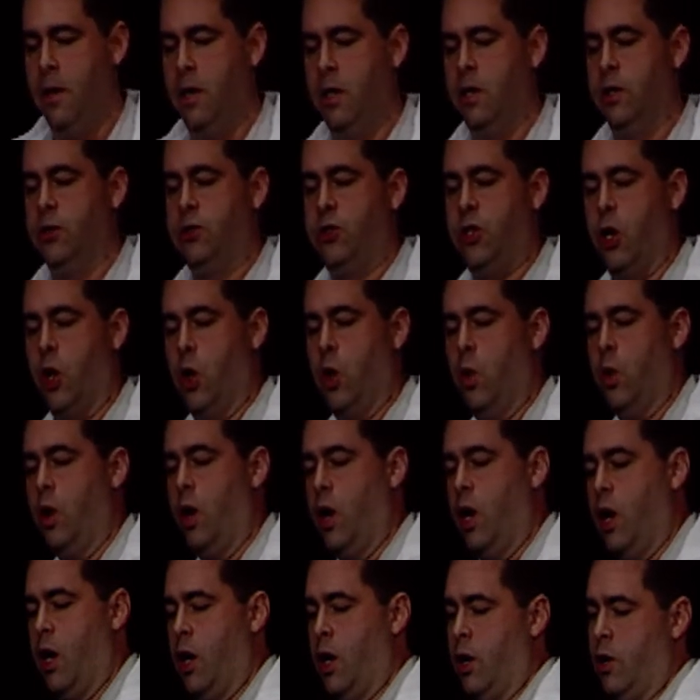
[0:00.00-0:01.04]
So
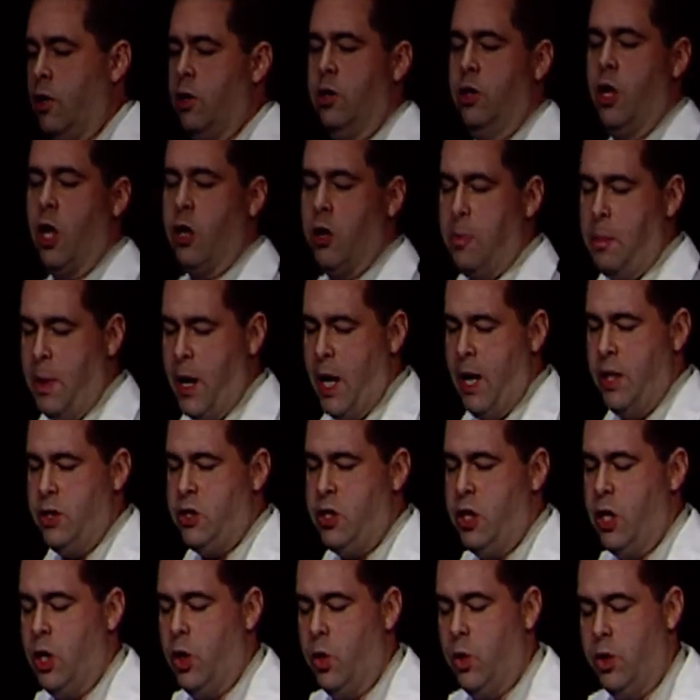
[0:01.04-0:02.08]
another page
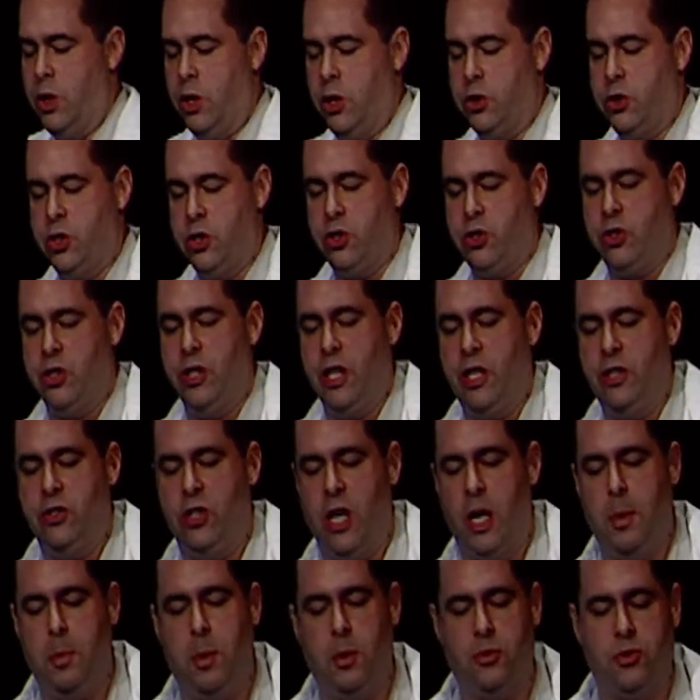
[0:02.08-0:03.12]
here, here's just an
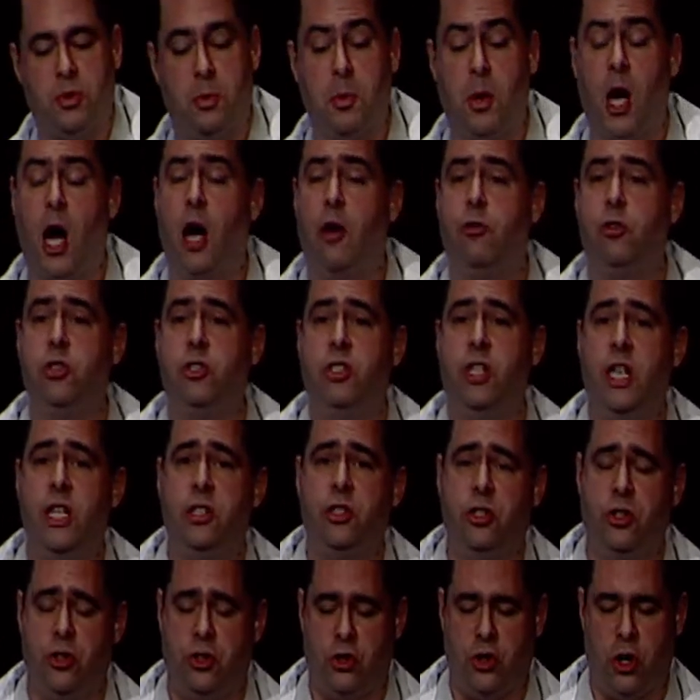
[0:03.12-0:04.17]
example of some
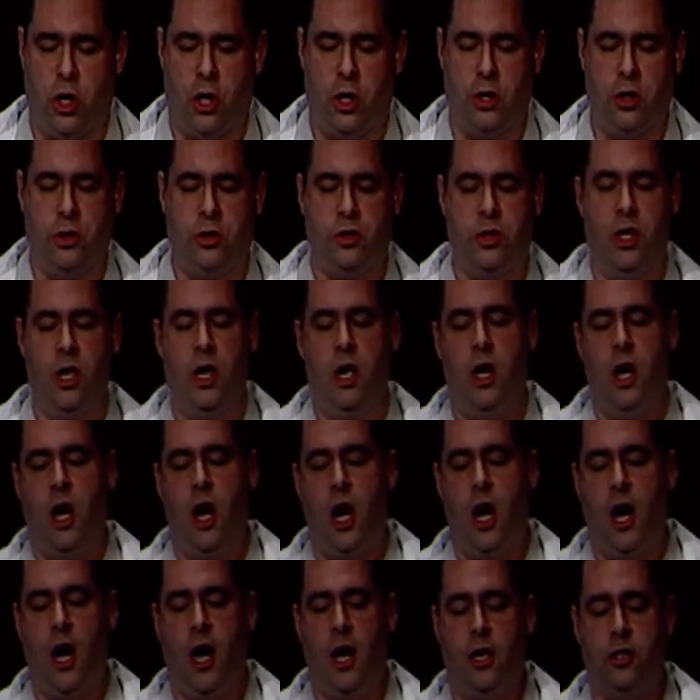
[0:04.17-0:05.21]
conversation starters,
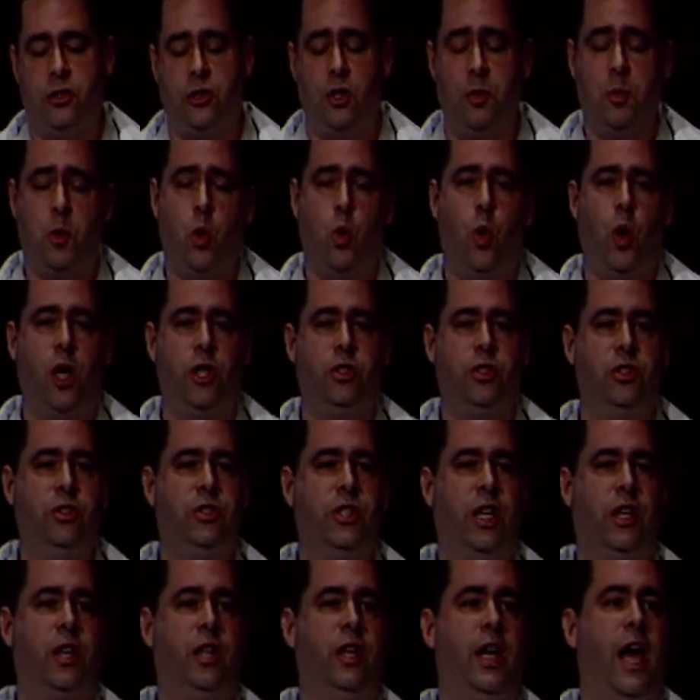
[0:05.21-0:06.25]
some questions
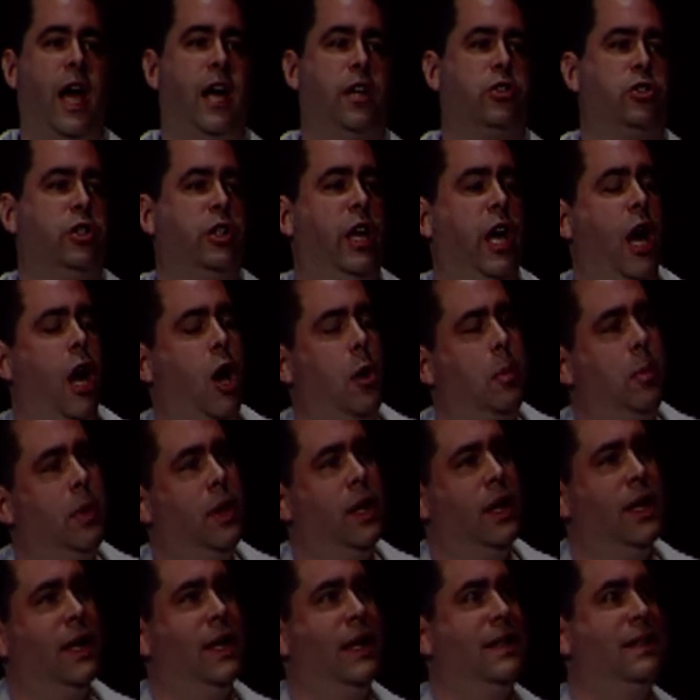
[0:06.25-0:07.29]
that can actually help
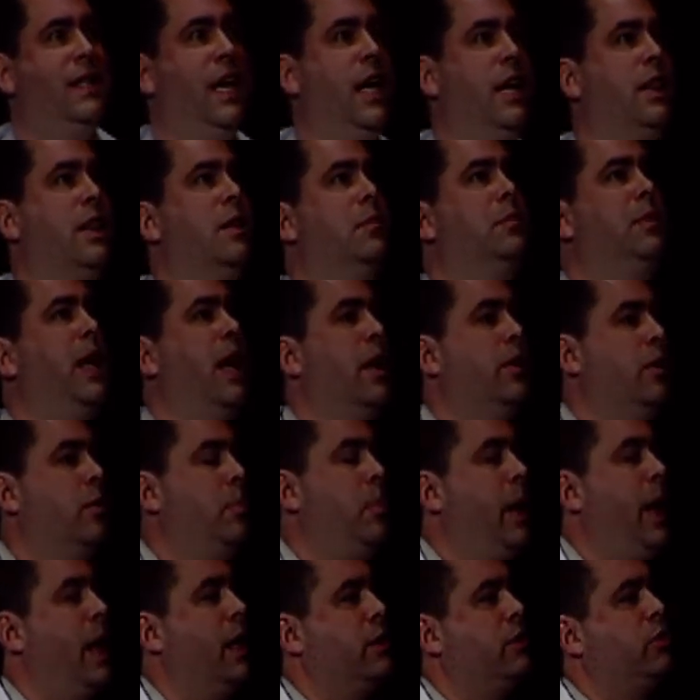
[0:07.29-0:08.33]
take them down the
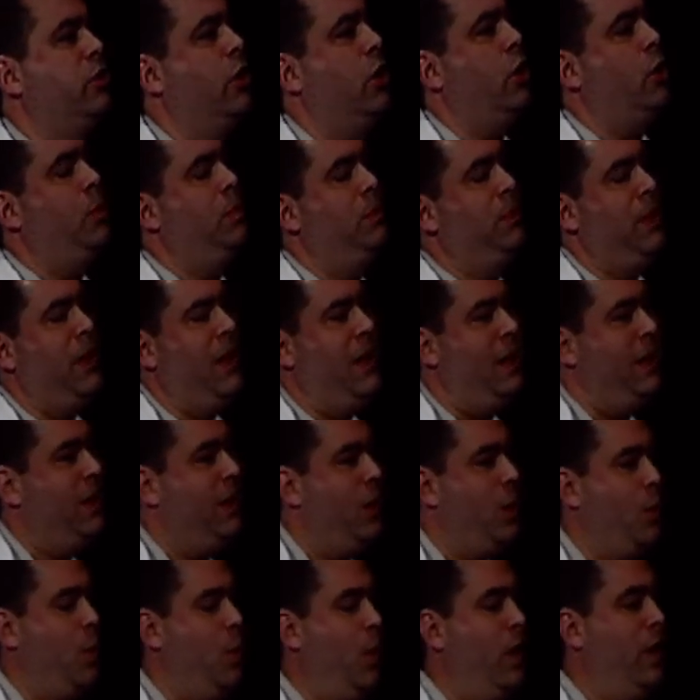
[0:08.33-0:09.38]
path. So,
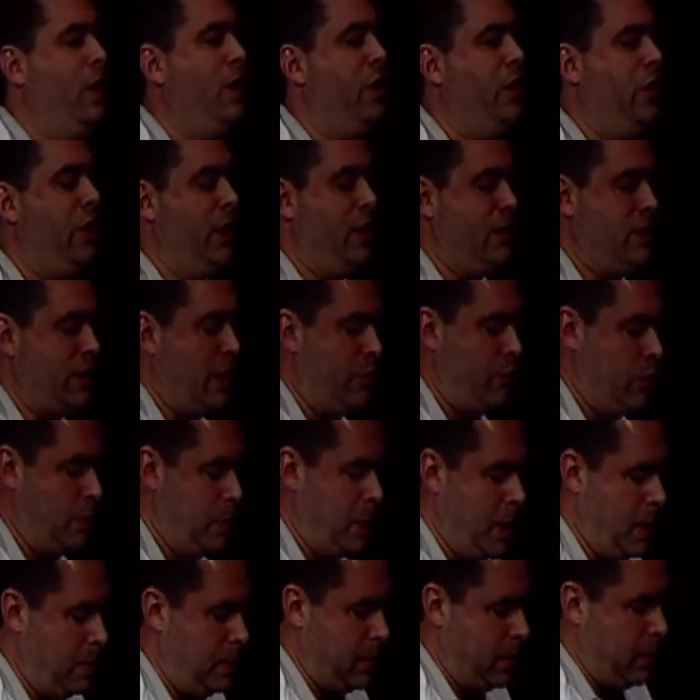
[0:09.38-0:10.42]
one of the things I
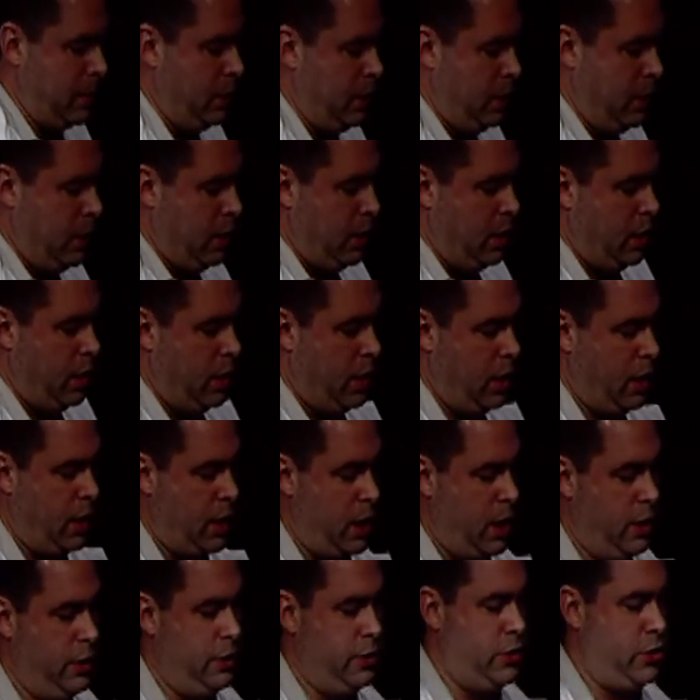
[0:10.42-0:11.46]
remember
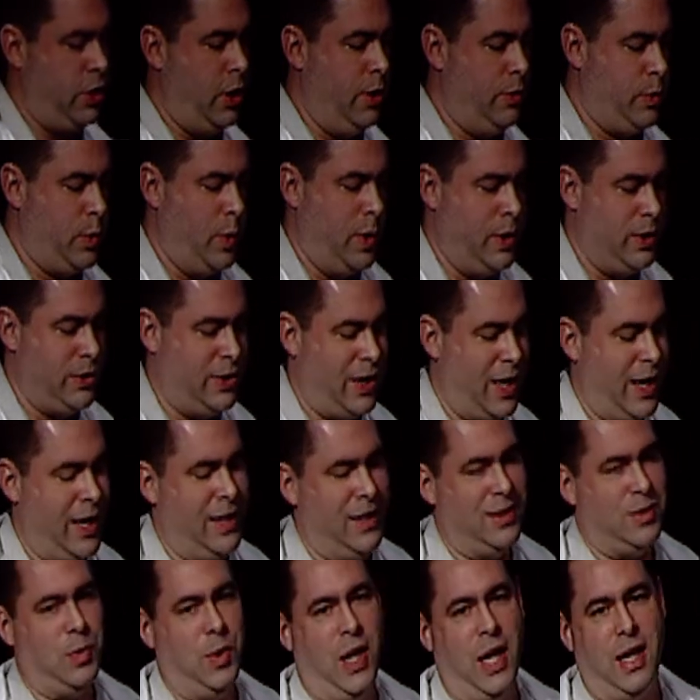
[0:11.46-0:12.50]
on the software side
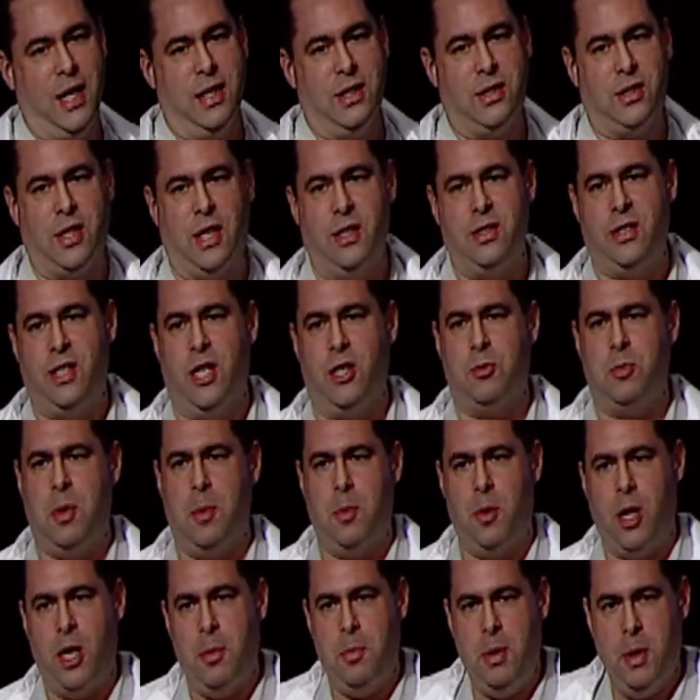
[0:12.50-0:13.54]
is we had inside
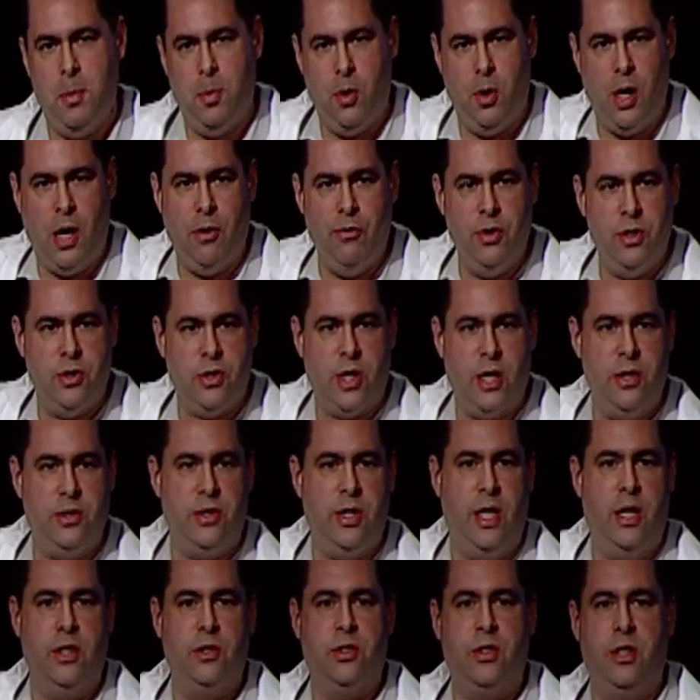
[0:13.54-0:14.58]
salespeople. A lot of people have inside
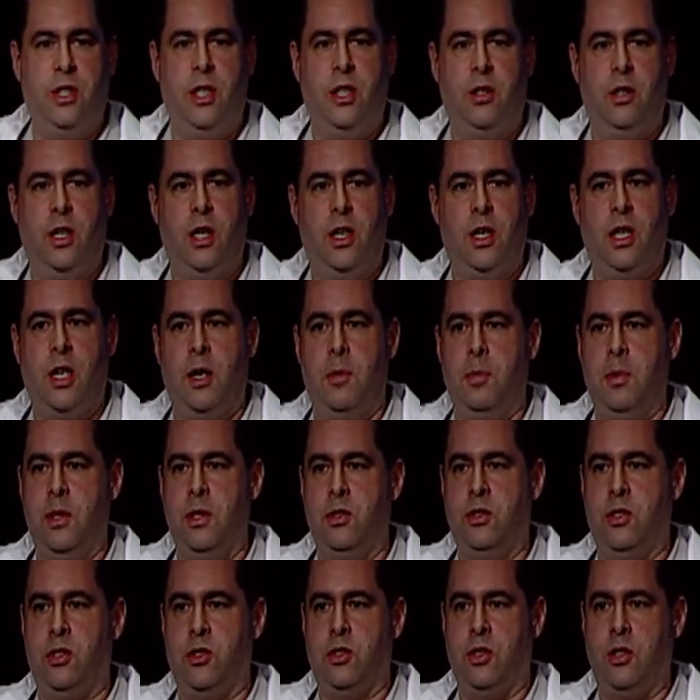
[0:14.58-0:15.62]
sales in their
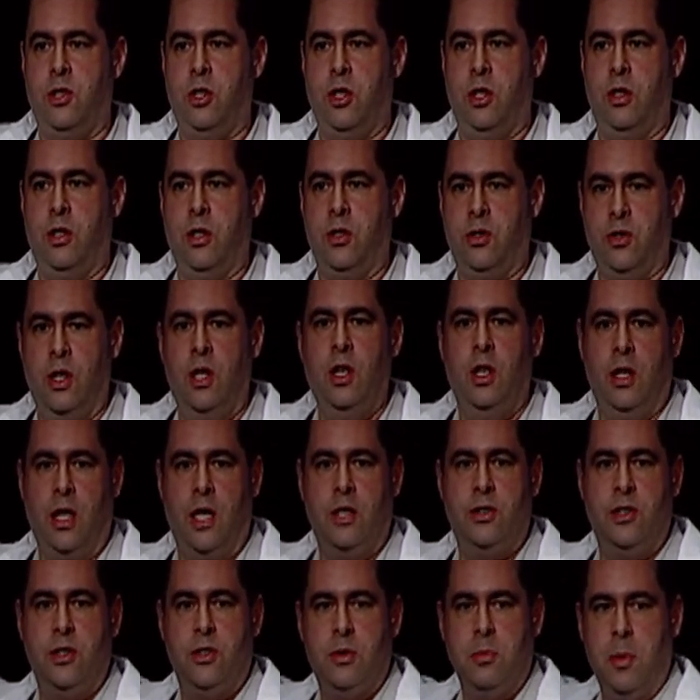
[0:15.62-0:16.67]
companies, just curious. Yeah, I
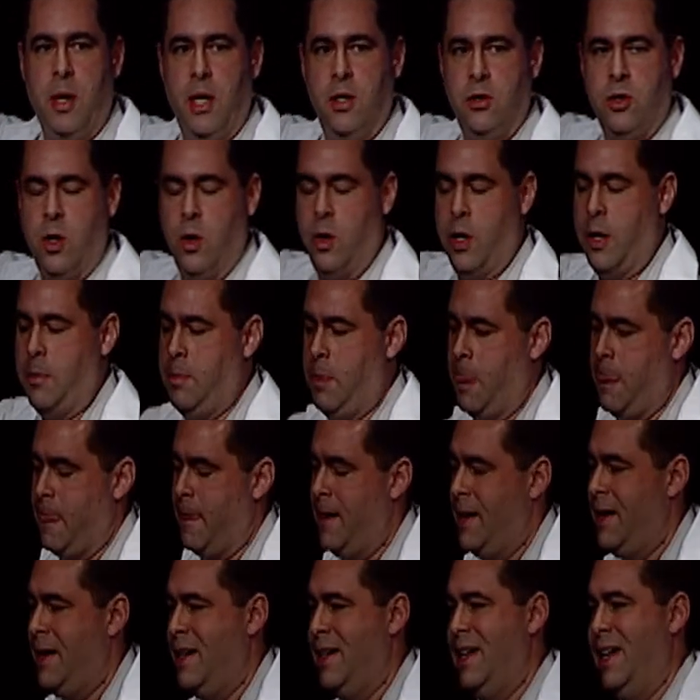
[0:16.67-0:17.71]
see some hands going up.
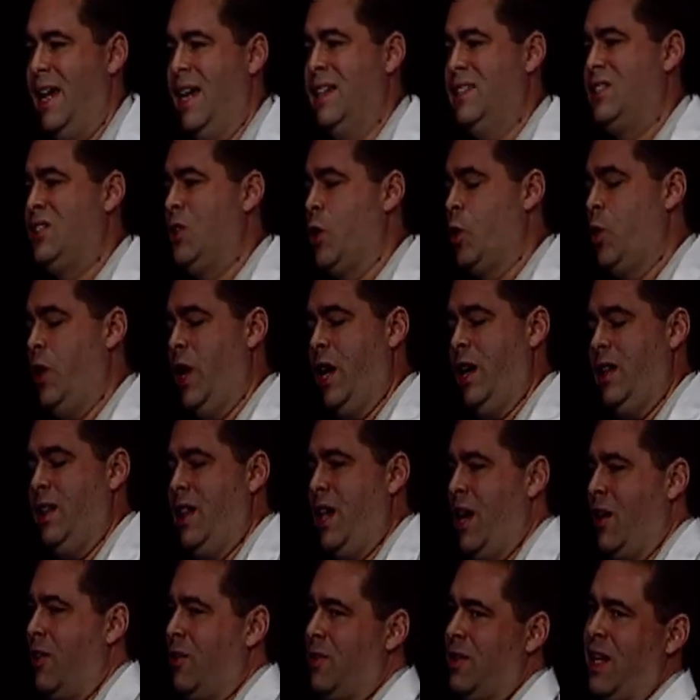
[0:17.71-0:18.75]
And so they
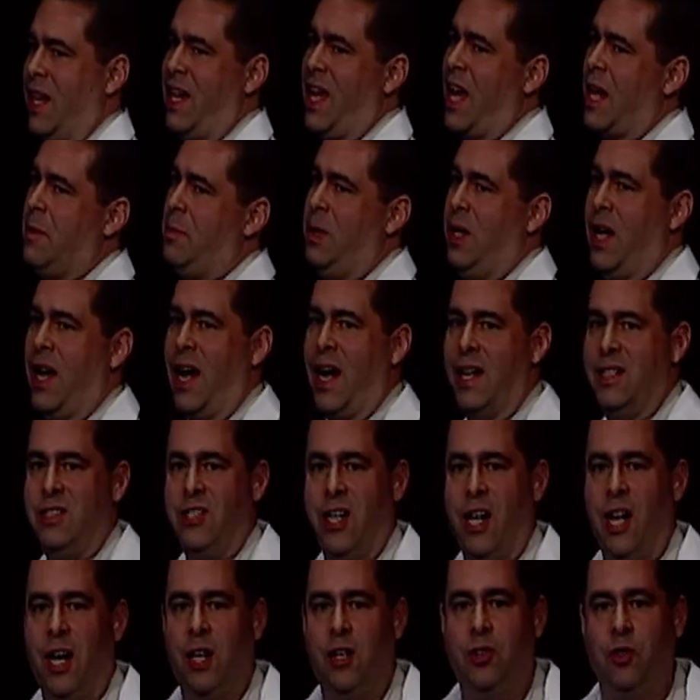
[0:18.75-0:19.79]
got to be
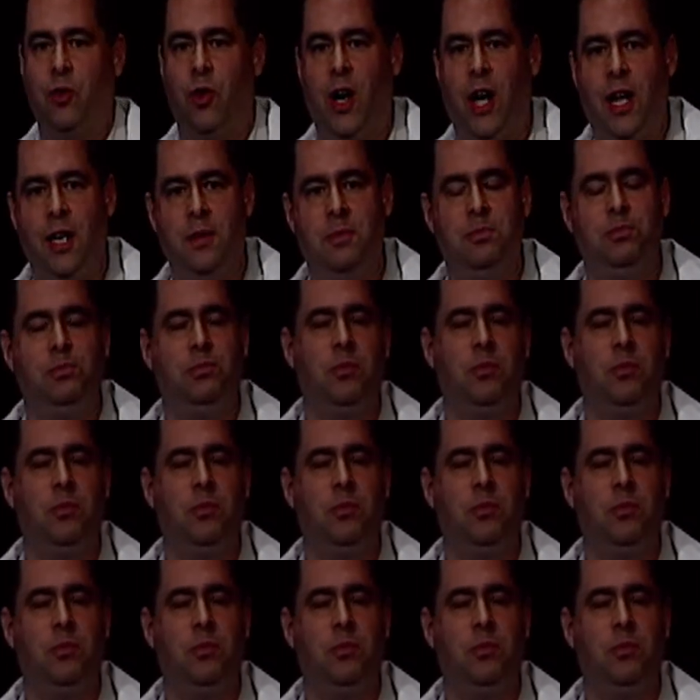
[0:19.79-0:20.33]
agile, right?